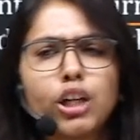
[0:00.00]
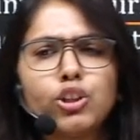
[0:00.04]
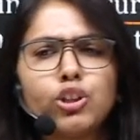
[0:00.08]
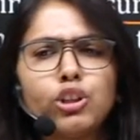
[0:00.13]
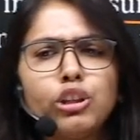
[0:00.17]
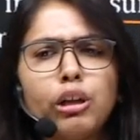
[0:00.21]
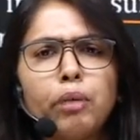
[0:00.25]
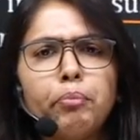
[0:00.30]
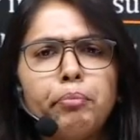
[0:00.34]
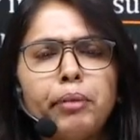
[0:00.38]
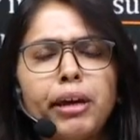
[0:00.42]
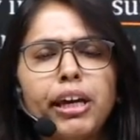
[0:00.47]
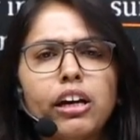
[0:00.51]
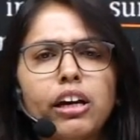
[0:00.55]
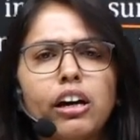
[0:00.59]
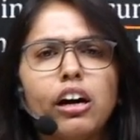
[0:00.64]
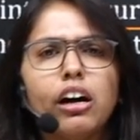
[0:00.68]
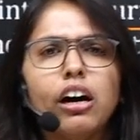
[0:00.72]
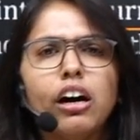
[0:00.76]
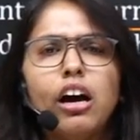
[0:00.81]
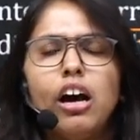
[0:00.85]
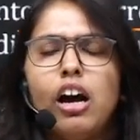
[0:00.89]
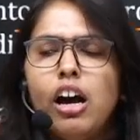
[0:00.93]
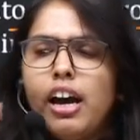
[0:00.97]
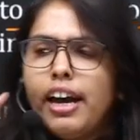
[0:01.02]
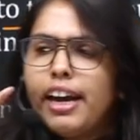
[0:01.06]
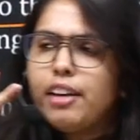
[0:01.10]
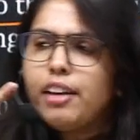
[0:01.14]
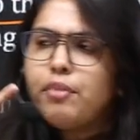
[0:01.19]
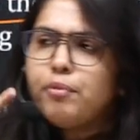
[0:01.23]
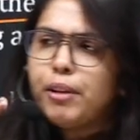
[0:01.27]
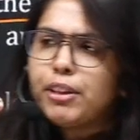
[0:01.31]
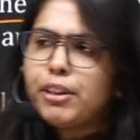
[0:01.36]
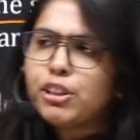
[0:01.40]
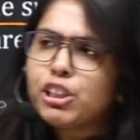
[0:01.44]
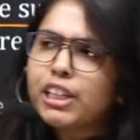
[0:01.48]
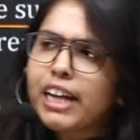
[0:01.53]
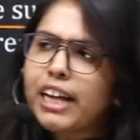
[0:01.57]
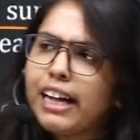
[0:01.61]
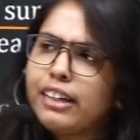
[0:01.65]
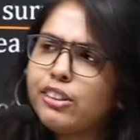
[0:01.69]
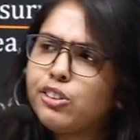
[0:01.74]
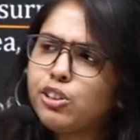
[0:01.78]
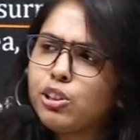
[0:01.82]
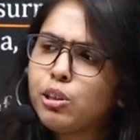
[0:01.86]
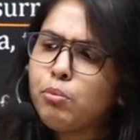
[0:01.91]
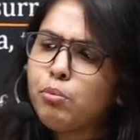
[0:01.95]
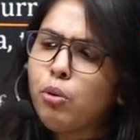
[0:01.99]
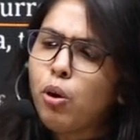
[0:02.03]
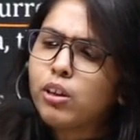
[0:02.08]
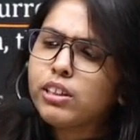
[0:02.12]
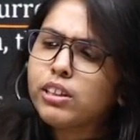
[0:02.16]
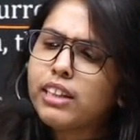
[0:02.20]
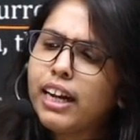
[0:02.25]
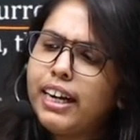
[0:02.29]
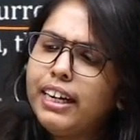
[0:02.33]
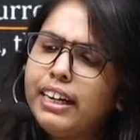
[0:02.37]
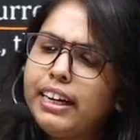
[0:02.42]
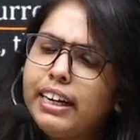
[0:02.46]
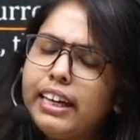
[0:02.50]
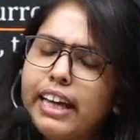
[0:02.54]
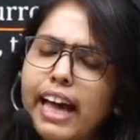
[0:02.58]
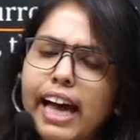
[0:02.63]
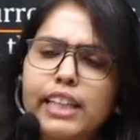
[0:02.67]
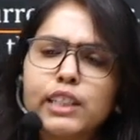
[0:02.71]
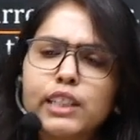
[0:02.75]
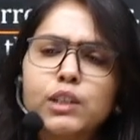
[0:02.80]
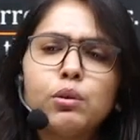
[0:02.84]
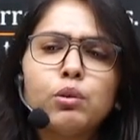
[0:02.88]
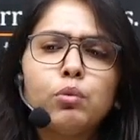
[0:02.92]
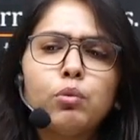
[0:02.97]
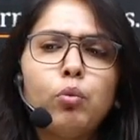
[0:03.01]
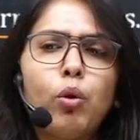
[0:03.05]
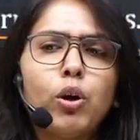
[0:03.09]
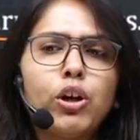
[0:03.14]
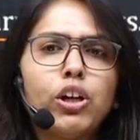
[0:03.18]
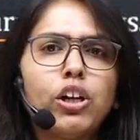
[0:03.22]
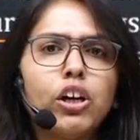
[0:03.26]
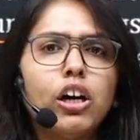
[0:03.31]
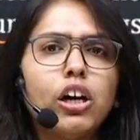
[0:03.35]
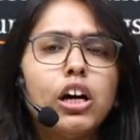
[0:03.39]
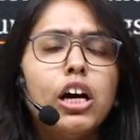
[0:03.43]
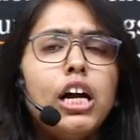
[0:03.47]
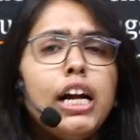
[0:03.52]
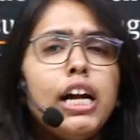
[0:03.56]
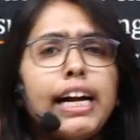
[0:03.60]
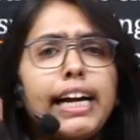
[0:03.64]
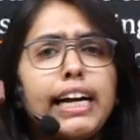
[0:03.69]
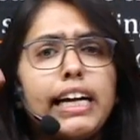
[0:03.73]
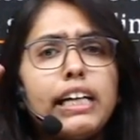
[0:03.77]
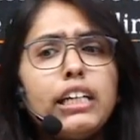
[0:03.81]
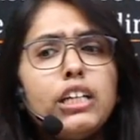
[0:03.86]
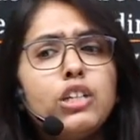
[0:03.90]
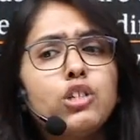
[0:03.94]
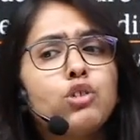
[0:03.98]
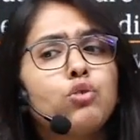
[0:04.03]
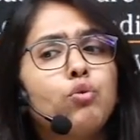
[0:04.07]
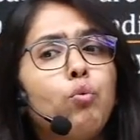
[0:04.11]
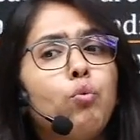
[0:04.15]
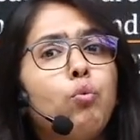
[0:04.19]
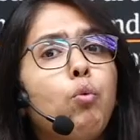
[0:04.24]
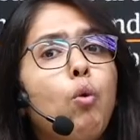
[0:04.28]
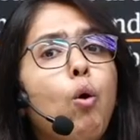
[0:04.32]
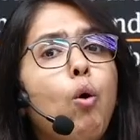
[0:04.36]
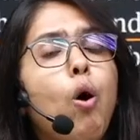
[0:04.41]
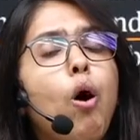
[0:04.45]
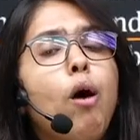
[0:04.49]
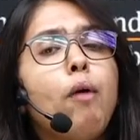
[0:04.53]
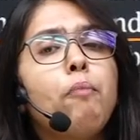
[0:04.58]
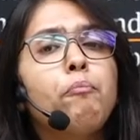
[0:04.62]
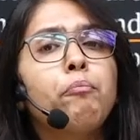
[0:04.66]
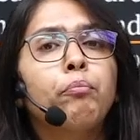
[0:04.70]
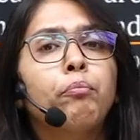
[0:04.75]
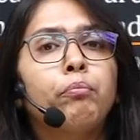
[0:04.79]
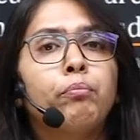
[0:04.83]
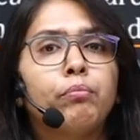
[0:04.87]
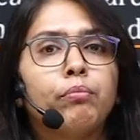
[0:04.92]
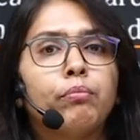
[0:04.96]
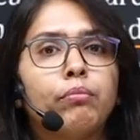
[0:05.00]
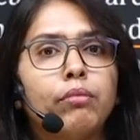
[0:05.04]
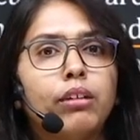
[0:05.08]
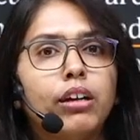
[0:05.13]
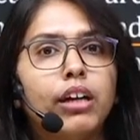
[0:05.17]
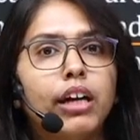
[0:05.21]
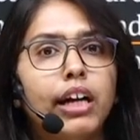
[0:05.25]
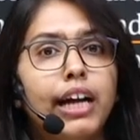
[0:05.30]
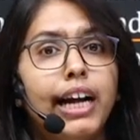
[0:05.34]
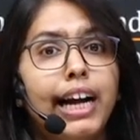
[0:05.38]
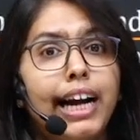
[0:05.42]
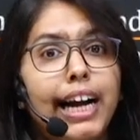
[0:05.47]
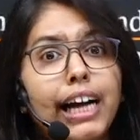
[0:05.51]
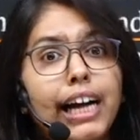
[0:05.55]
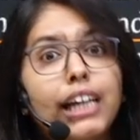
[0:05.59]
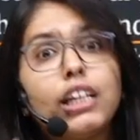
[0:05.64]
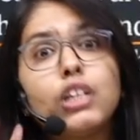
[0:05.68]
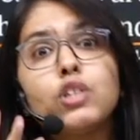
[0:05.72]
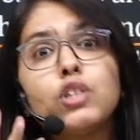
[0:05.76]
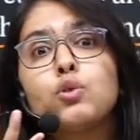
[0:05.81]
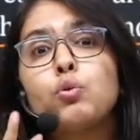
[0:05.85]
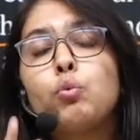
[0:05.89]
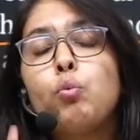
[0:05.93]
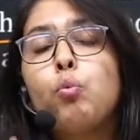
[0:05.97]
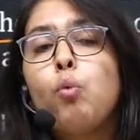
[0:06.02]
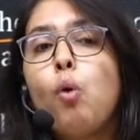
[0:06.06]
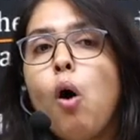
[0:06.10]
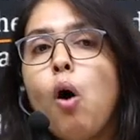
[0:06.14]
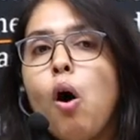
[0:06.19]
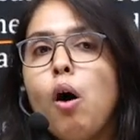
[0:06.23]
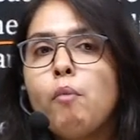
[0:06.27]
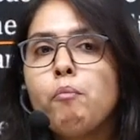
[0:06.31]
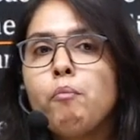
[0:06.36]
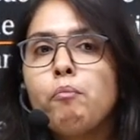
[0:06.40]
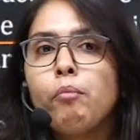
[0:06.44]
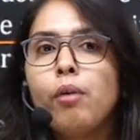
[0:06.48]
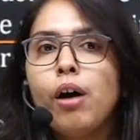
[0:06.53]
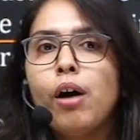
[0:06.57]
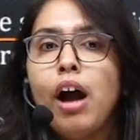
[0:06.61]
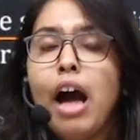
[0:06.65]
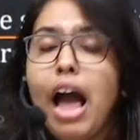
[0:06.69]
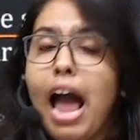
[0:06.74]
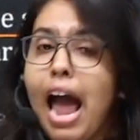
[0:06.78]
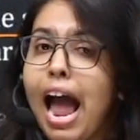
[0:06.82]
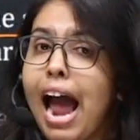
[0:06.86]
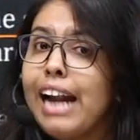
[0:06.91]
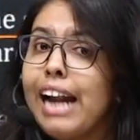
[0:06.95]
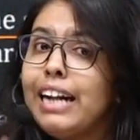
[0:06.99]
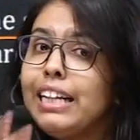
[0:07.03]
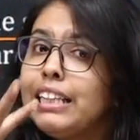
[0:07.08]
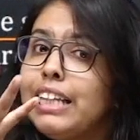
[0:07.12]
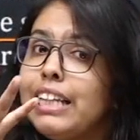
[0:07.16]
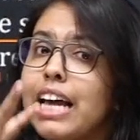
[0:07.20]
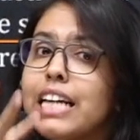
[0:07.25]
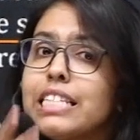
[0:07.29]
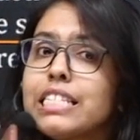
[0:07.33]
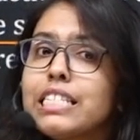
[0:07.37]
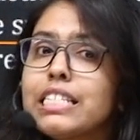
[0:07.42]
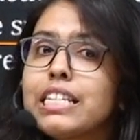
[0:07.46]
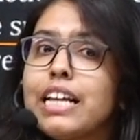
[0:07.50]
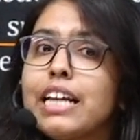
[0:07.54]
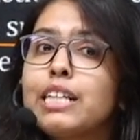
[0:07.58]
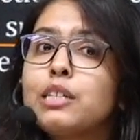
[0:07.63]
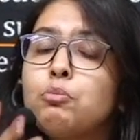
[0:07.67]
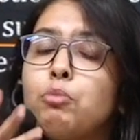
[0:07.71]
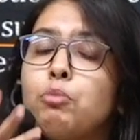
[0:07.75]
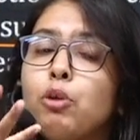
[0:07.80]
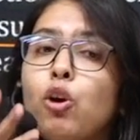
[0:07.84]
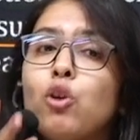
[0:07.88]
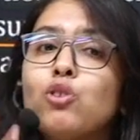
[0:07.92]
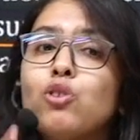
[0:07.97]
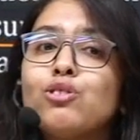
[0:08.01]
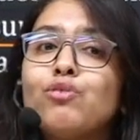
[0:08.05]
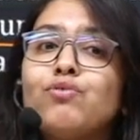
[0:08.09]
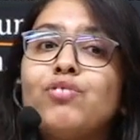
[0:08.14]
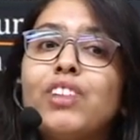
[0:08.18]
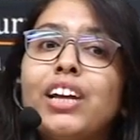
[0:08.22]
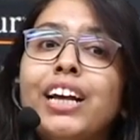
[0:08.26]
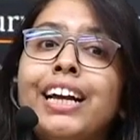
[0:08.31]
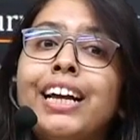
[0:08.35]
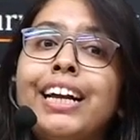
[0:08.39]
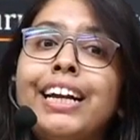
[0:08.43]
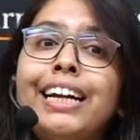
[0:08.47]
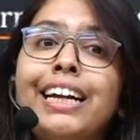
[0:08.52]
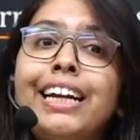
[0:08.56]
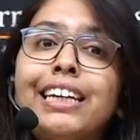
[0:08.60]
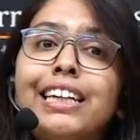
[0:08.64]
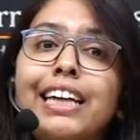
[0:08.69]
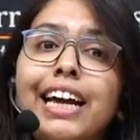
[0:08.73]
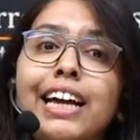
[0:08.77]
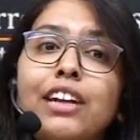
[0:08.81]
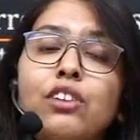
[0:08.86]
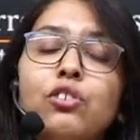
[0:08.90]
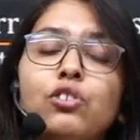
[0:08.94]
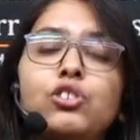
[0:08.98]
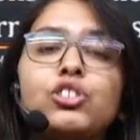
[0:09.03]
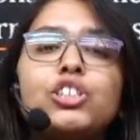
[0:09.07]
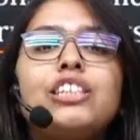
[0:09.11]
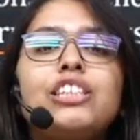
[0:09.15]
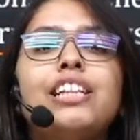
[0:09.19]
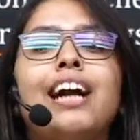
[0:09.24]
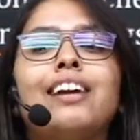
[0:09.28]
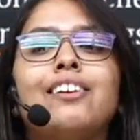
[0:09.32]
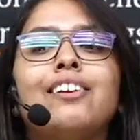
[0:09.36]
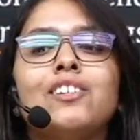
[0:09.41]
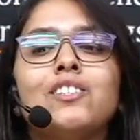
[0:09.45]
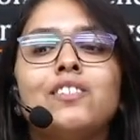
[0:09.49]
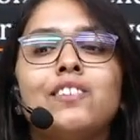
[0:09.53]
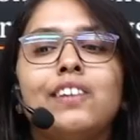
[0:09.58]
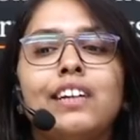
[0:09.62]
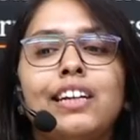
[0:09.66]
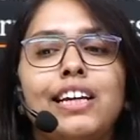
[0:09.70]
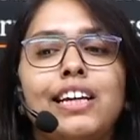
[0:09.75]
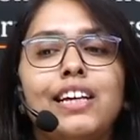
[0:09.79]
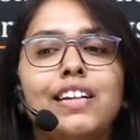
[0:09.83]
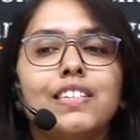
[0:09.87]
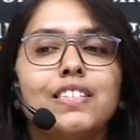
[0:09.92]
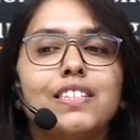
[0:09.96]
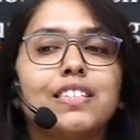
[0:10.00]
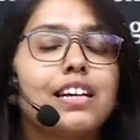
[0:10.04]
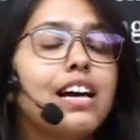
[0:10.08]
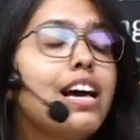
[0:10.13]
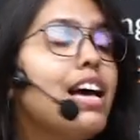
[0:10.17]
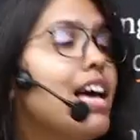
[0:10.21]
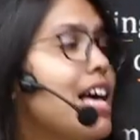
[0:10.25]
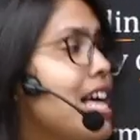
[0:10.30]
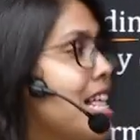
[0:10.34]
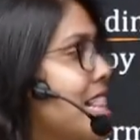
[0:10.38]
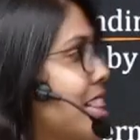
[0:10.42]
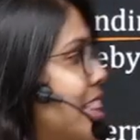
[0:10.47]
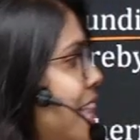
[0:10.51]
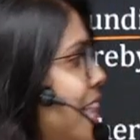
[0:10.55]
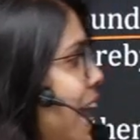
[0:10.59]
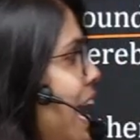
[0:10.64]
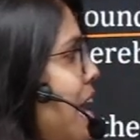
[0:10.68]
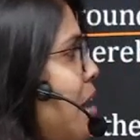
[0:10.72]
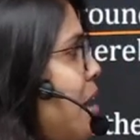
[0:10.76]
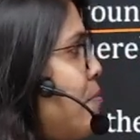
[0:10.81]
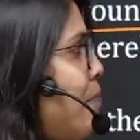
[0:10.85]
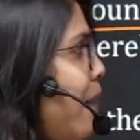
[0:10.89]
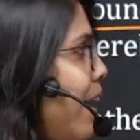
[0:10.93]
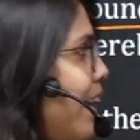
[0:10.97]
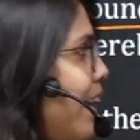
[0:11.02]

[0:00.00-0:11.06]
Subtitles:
beaker in which calcium oxide reacts with water, it is warm. It is warm. And this is because of the heat energy that is released. Thereby it